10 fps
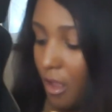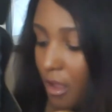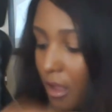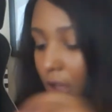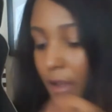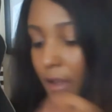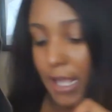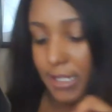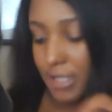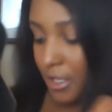Okay,
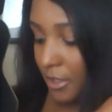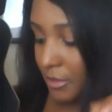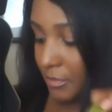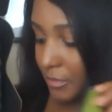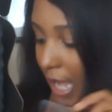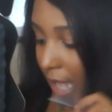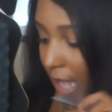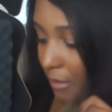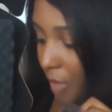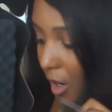so
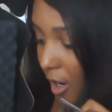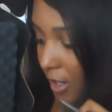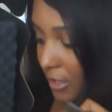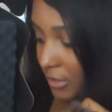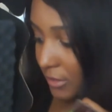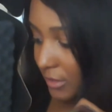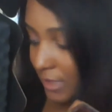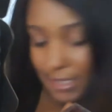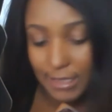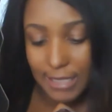Alamar
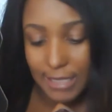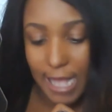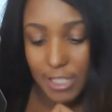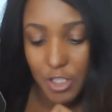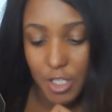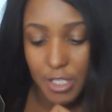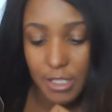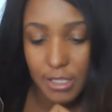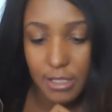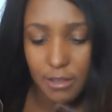lashes,
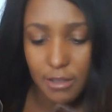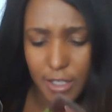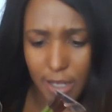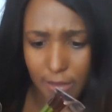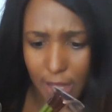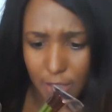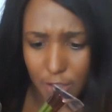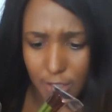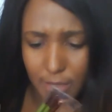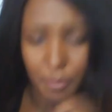or not lashes,
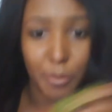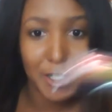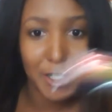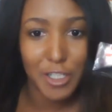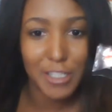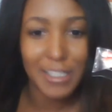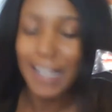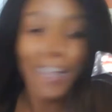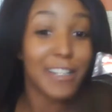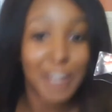brushes. I can't
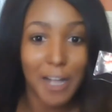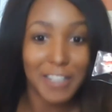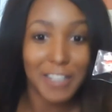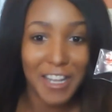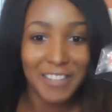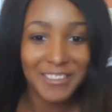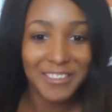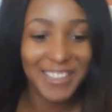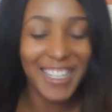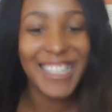talk today.
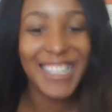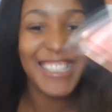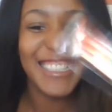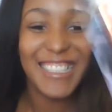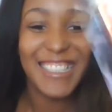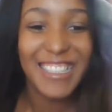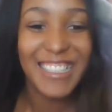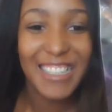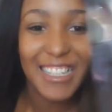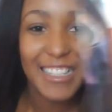
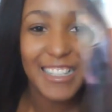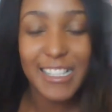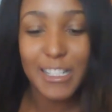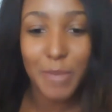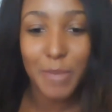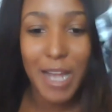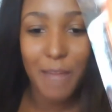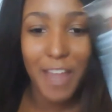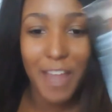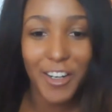This is the brand by
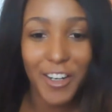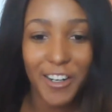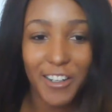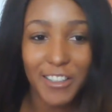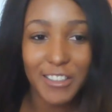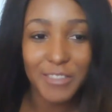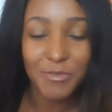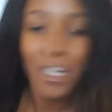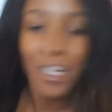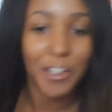the girl. Y'all
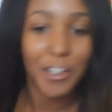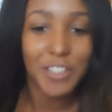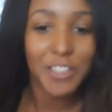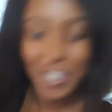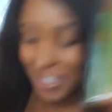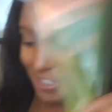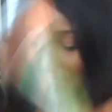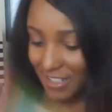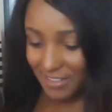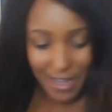know who she is.
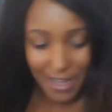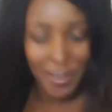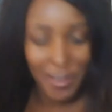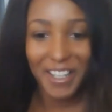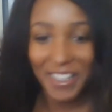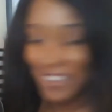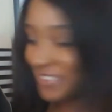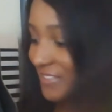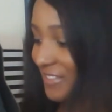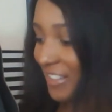I'm not gonna.
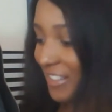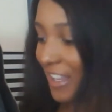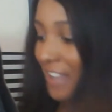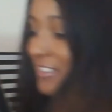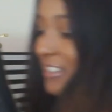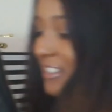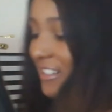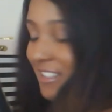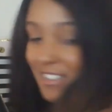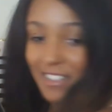Okay,
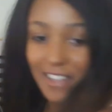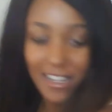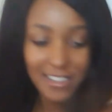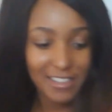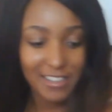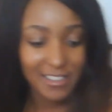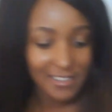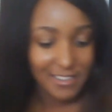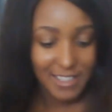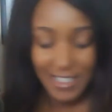so that's
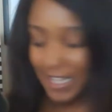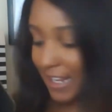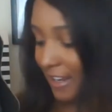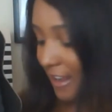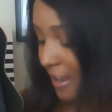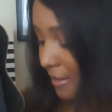second item.